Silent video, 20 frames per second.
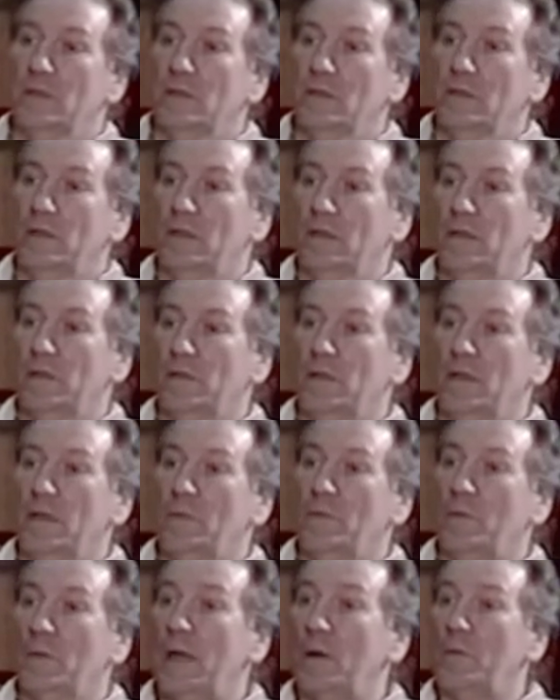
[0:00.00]

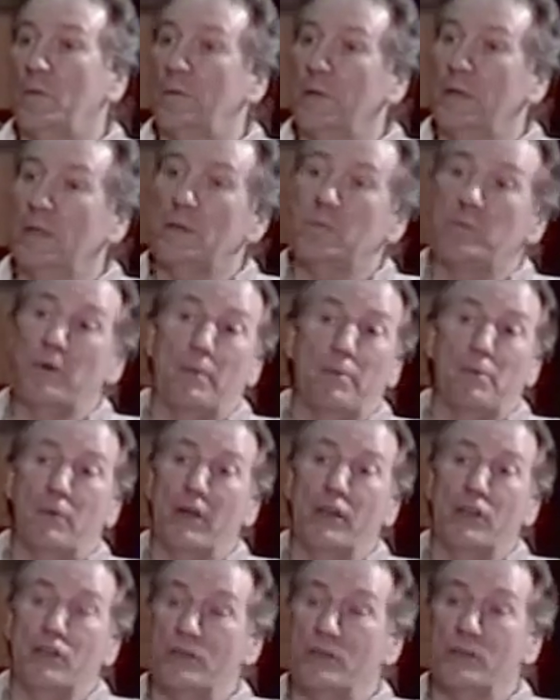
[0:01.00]
That would be in the
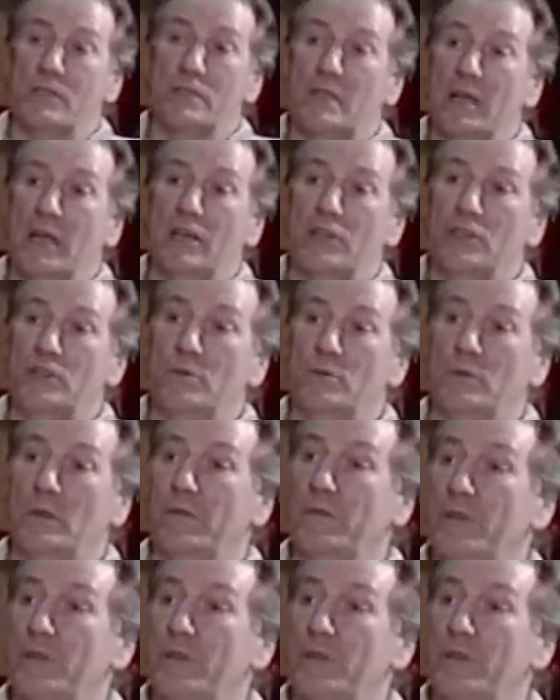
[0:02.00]
preparation stage. You would have